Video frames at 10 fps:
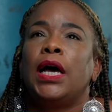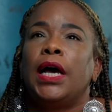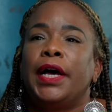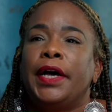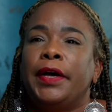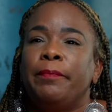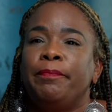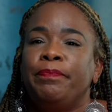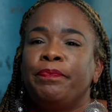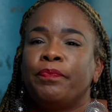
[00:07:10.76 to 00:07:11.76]

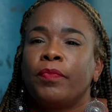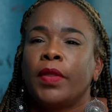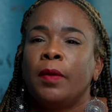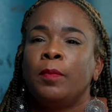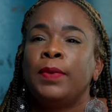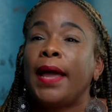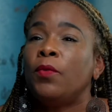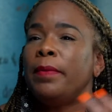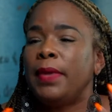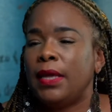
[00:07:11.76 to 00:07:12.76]
black
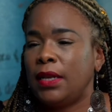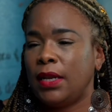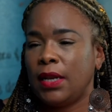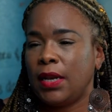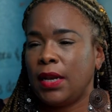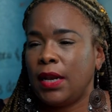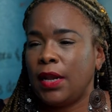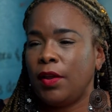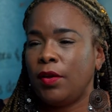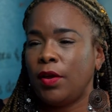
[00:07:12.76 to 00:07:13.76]
women,
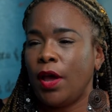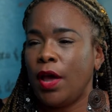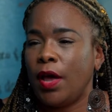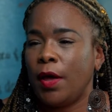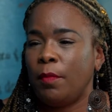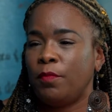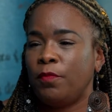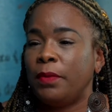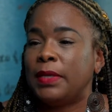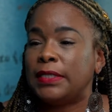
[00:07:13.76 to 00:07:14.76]

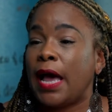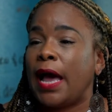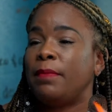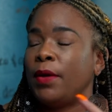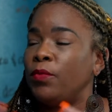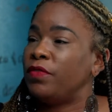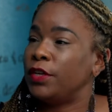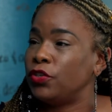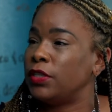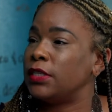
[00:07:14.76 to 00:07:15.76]
from the time that we've
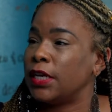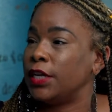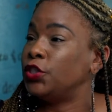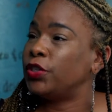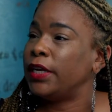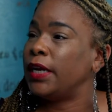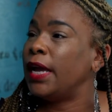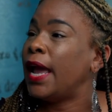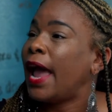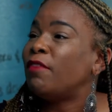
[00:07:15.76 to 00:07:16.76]
entered this country,
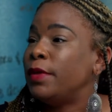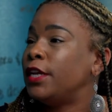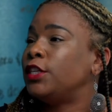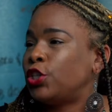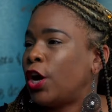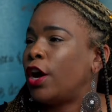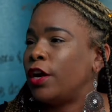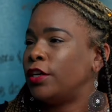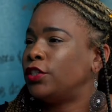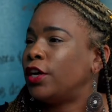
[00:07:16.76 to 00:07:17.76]
have been in
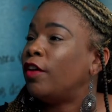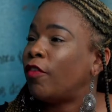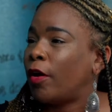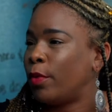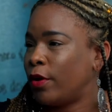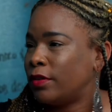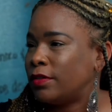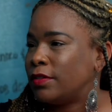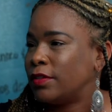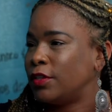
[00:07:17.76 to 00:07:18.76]
charge of our
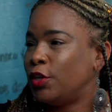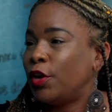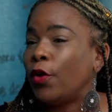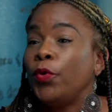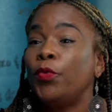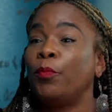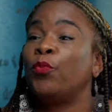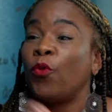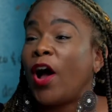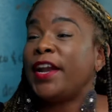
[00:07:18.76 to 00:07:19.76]
births. You know, we were
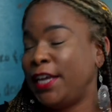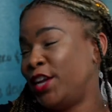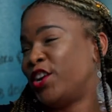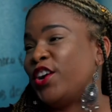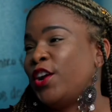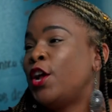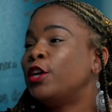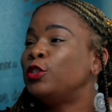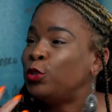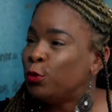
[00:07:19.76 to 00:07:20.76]
brought here
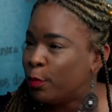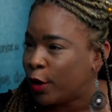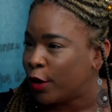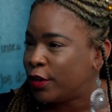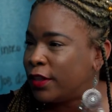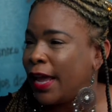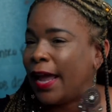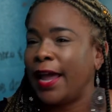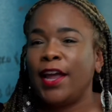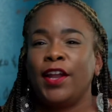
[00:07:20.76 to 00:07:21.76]
to birth,
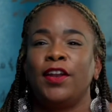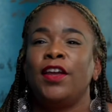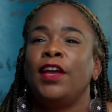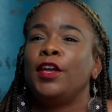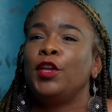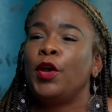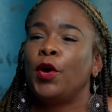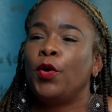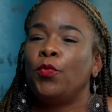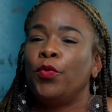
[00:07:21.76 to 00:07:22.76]
and you
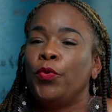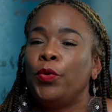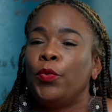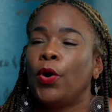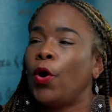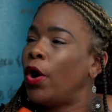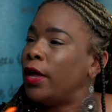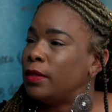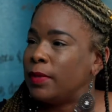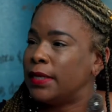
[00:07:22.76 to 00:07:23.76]
know, when we were
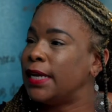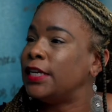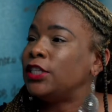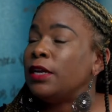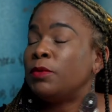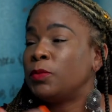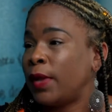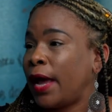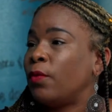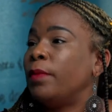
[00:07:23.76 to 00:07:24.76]
on the plantation, it was
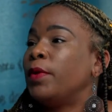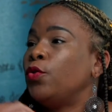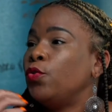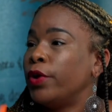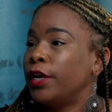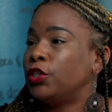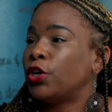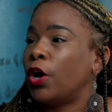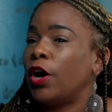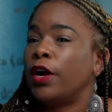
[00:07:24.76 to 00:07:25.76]
black women who were in
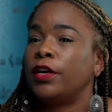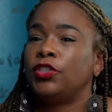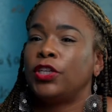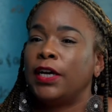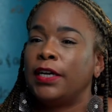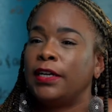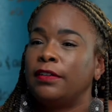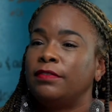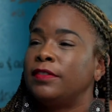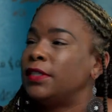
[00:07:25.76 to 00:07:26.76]
charge
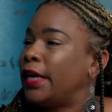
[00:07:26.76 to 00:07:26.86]
of